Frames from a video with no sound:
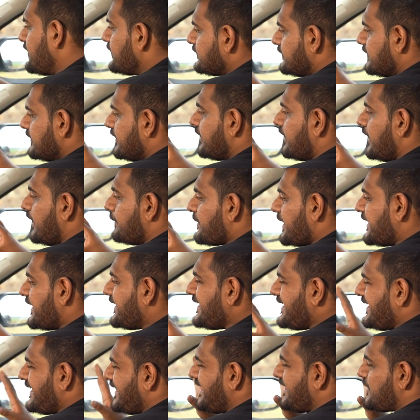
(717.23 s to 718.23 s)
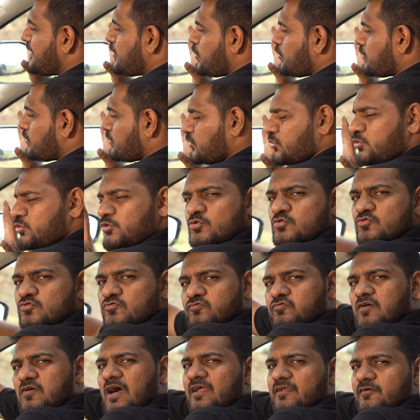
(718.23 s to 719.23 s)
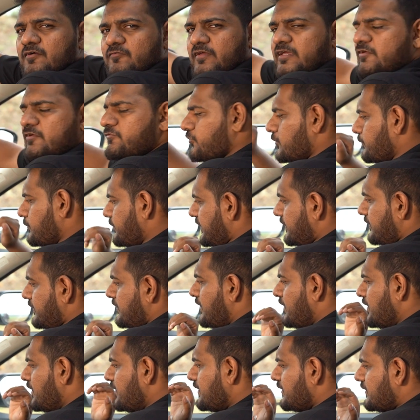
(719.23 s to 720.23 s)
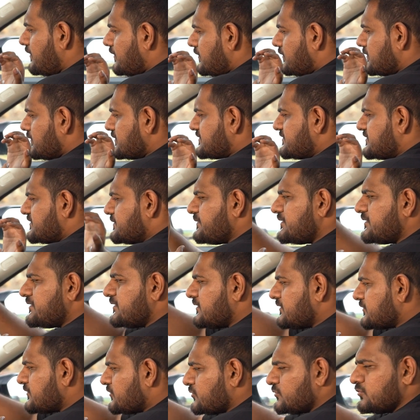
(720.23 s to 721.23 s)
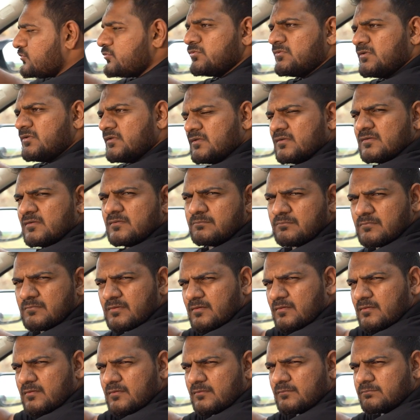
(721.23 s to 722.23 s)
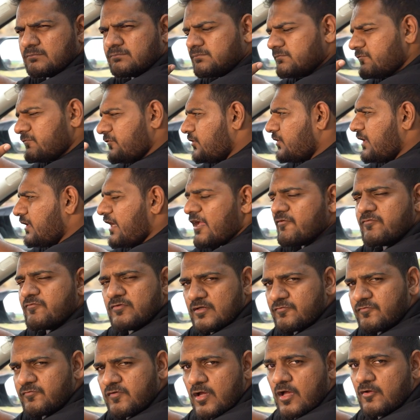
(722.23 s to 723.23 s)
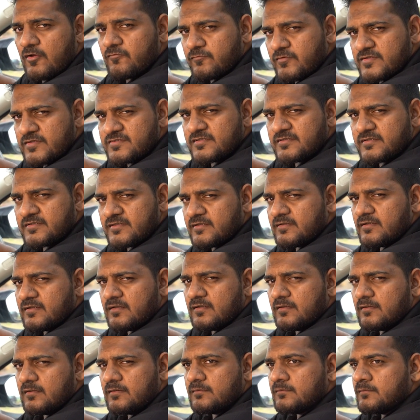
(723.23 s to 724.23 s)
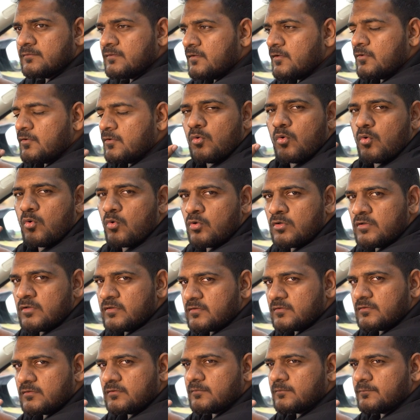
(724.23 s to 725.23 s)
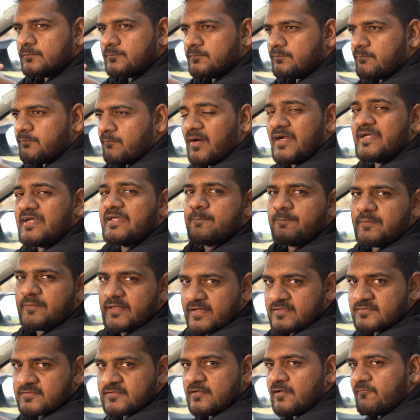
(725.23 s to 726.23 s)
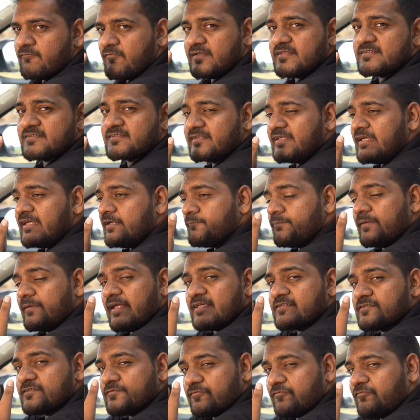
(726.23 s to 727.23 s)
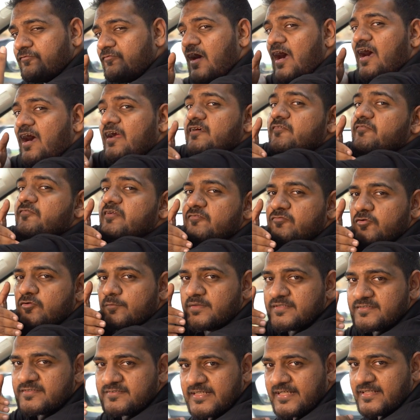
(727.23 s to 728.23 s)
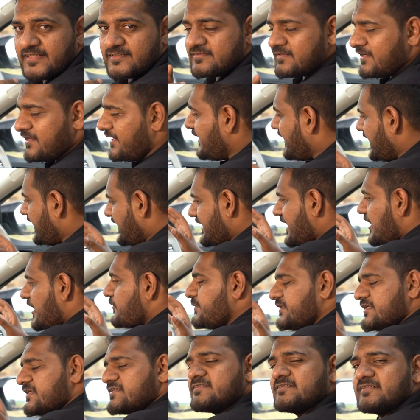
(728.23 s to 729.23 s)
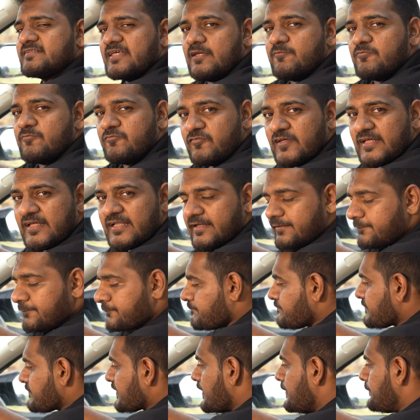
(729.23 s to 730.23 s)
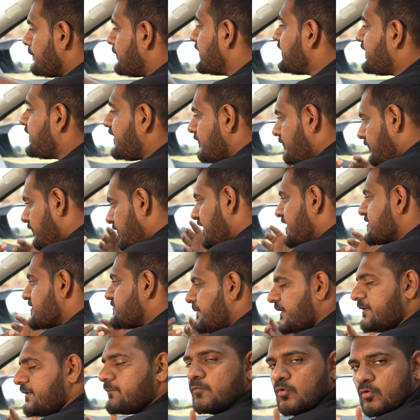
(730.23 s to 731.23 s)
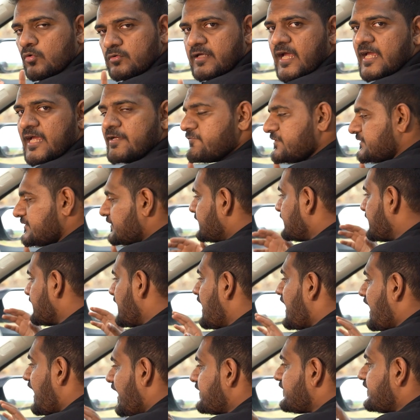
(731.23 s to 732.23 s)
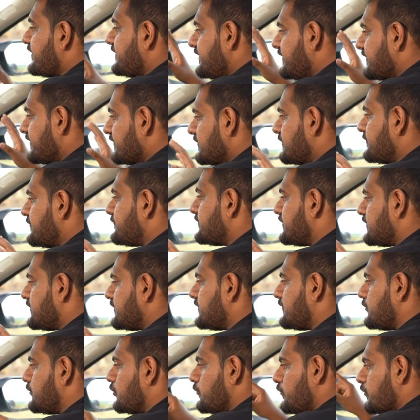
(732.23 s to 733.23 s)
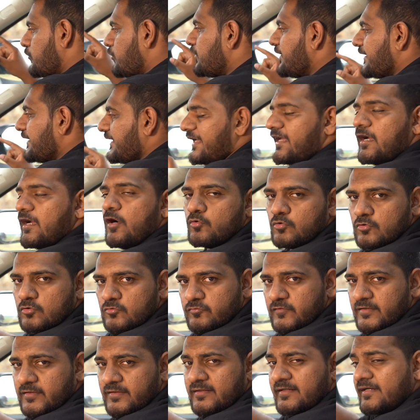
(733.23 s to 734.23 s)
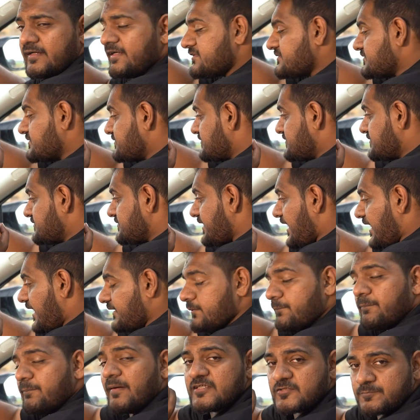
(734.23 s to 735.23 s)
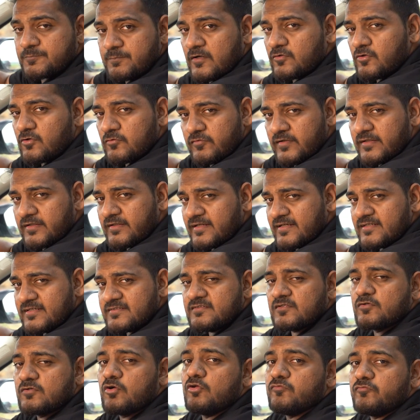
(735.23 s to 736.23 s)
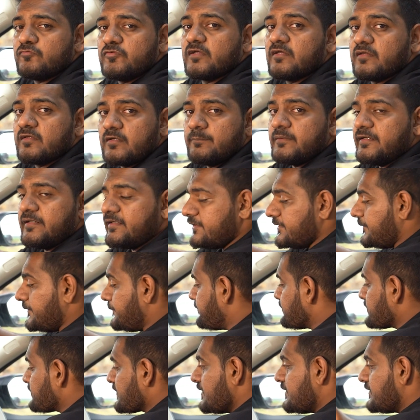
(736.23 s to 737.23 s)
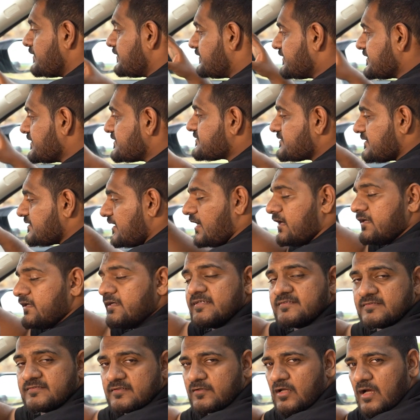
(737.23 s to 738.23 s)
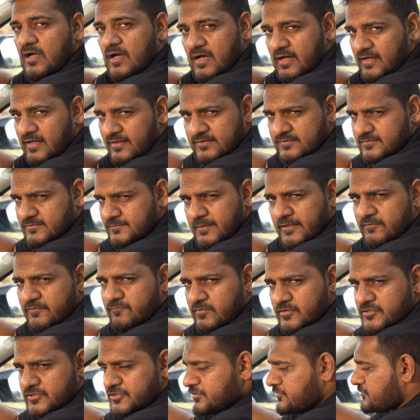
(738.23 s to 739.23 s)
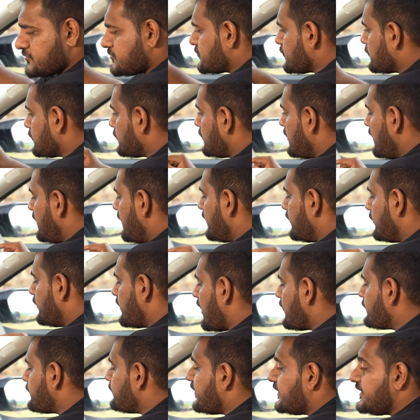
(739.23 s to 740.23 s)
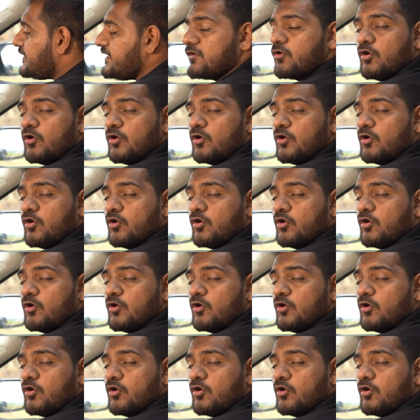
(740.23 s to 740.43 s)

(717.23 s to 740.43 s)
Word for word: the mid it looked too far away from me uh, similar to the uh, have, if you have visited a uh, old uh, multiplex with a screen placed far away from the seats. It gave me the same feeling. But then when I spent more time with it, I really loved the overall layout of it. It's and the best part of it is the configurability. This is a higher spec version, so you have many